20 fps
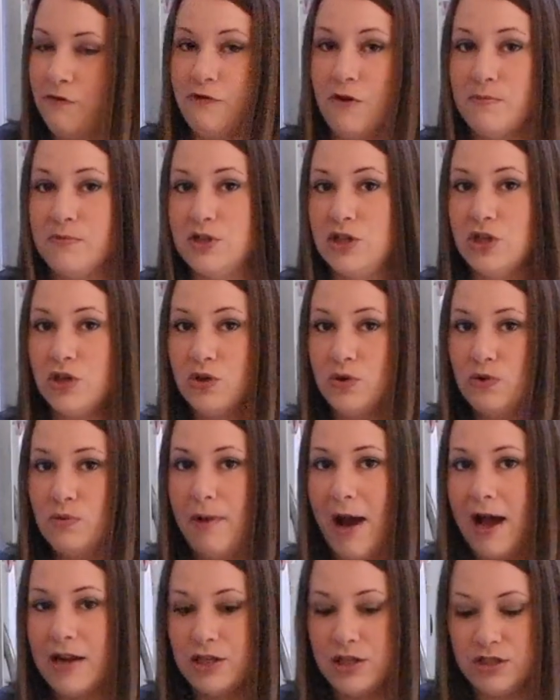from two
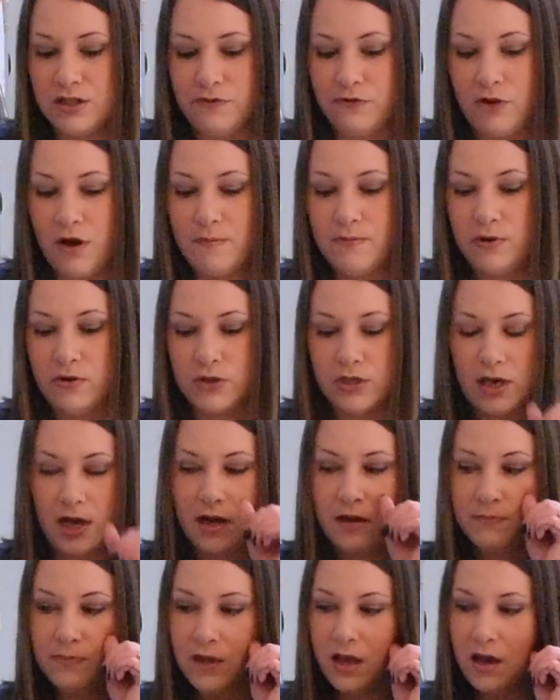batches of
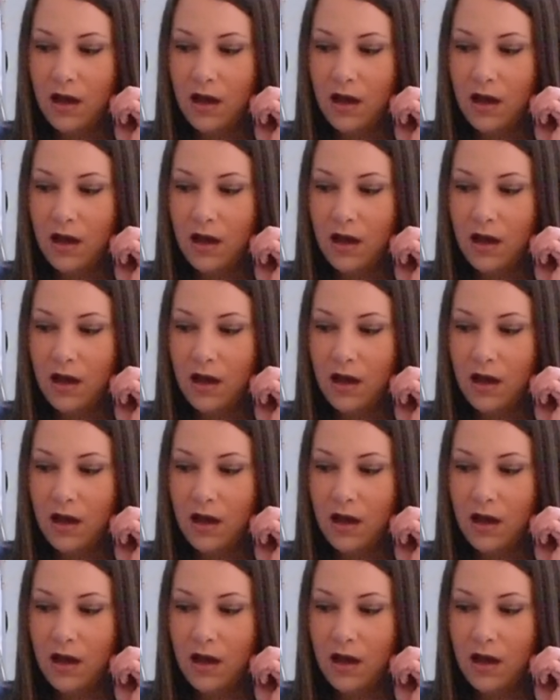kombucha,